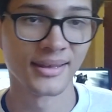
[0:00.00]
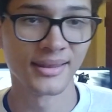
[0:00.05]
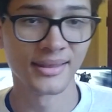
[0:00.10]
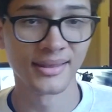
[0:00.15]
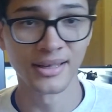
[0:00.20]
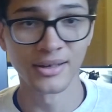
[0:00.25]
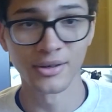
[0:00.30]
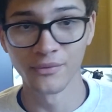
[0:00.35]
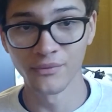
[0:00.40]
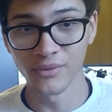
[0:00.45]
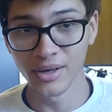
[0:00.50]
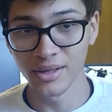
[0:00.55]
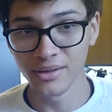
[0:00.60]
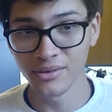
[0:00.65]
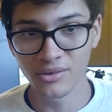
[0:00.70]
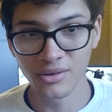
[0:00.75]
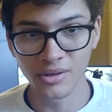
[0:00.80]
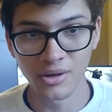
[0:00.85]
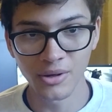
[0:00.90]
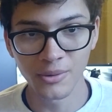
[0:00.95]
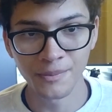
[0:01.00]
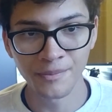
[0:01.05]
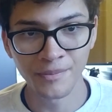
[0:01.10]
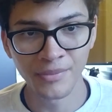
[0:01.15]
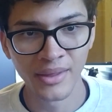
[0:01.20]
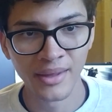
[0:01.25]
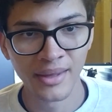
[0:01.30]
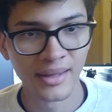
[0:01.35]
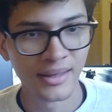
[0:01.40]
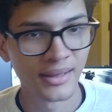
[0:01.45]
Then her friends go.
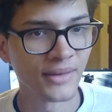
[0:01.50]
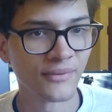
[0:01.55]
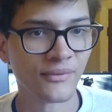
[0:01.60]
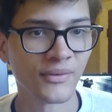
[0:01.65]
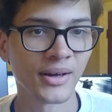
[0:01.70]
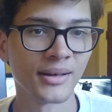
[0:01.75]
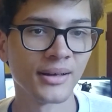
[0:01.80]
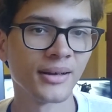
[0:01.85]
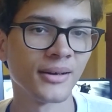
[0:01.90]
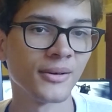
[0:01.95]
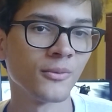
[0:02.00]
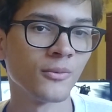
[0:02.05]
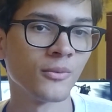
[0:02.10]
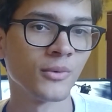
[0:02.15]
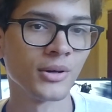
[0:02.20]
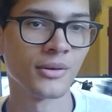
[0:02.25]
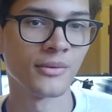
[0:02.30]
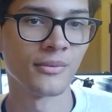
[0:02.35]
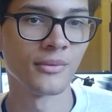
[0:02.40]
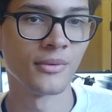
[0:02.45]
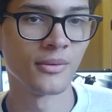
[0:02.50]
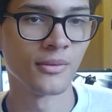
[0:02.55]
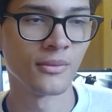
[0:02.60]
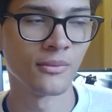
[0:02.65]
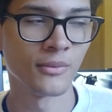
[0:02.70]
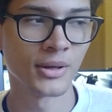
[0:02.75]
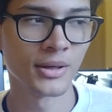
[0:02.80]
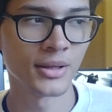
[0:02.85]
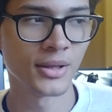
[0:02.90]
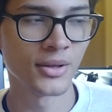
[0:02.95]
They find out one
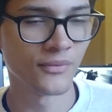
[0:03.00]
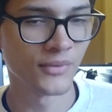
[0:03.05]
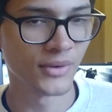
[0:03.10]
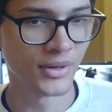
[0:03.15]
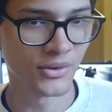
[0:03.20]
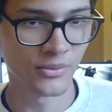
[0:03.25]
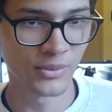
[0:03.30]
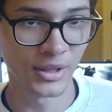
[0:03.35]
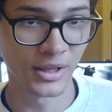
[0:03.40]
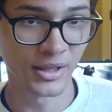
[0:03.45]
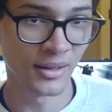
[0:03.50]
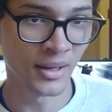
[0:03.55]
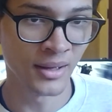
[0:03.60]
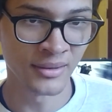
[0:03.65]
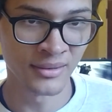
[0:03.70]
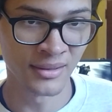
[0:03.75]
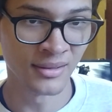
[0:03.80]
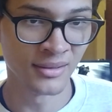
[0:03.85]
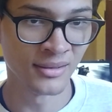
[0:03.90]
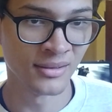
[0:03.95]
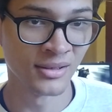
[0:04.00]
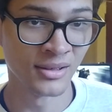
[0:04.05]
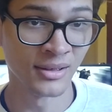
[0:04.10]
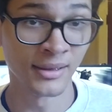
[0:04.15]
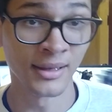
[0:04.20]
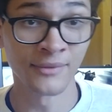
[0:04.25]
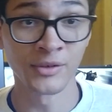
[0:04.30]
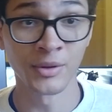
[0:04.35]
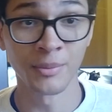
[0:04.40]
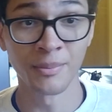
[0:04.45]
of the friends realizes she
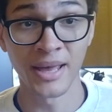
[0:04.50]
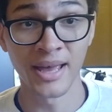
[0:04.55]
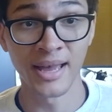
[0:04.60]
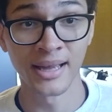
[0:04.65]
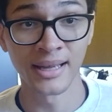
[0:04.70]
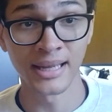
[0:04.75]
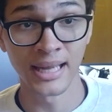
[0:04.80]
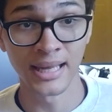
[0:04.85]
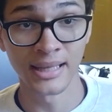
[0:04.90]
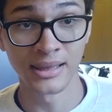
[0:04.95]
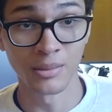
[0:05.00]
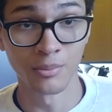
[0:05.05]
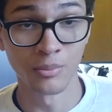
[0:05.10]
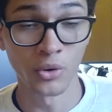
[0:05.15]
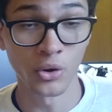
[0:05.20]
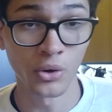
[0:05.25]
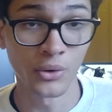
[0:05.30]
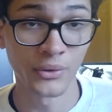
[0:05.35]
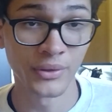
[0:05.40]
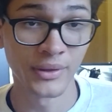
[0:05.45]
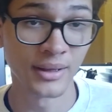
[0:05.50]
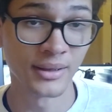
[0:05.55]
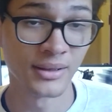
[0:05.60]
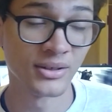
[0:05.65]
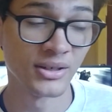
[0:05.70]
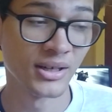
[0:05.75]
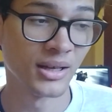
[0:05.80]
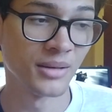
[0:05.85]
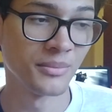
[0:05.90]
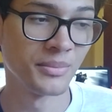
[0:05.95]
left a bag at the mall that
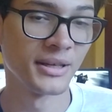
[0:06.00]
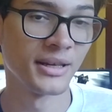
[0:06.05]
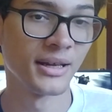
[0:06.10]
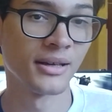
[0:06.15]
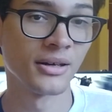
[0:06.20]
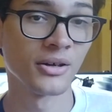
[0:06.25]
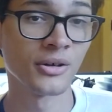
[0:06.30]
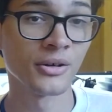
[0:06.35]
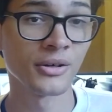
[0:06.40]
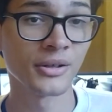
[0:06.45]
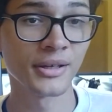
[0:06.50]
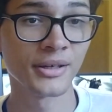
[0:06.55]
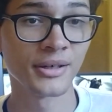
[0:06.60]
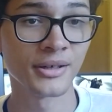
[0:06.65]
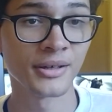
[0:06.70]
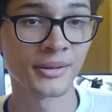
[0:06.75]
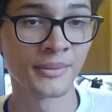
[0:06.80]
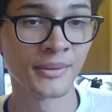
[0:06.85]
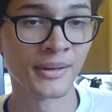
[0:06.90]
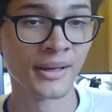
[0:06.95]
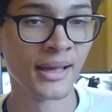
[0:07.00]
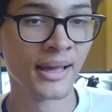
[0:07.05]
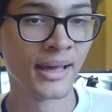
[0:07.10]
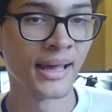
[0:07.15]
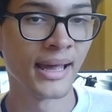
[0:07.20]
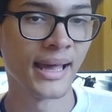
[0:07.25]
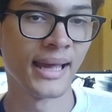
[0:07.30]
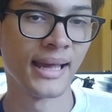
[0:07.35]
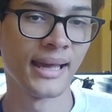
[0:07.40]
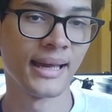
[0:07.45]
she had been at earlier,
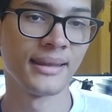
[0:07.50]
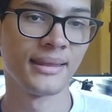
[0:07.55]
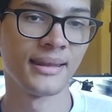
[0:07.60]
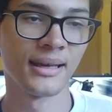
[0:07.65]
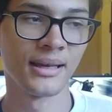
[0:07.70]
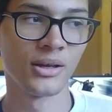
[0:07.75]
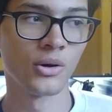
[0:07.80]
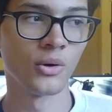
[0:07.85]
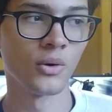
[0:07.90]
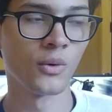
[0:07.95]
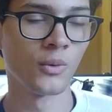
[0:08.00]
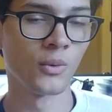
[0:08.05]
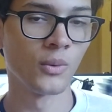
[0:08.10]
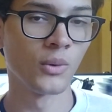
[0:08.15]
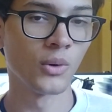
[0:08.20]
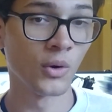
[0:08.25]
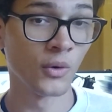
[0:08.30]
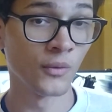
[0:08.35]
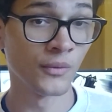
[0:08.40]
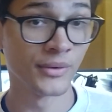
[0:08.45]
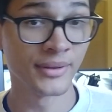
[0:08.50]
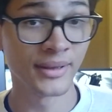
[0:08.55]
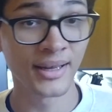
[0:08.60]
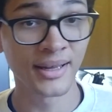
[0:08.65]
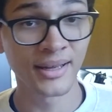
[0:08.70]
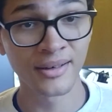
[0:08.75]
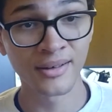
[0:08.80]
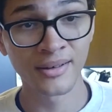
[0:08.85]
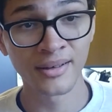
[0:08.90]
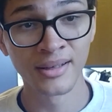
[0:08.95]
and they go over
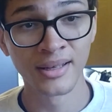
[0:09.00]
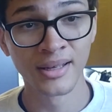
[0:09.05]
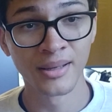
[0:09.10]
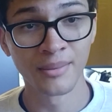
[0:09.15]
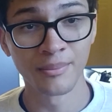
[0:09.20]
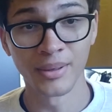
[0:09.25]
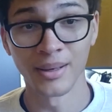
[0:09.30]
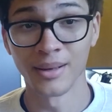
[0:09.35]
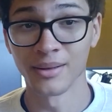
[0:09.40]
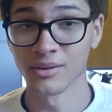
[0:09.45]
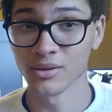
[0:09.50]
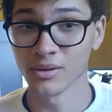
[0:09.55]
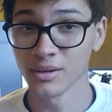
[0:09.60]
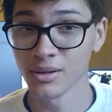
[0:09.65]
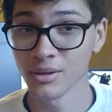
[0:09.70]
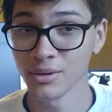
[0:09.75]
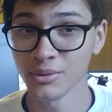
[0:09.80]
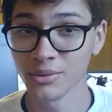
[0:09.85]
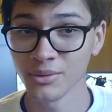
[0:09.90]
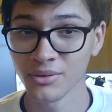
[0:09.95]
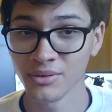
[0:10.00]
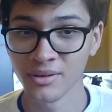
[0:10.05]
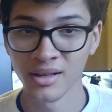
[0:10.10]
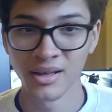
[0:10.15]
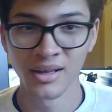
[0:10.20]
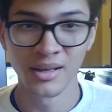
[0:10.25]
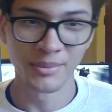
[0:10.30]
there, but it's closed.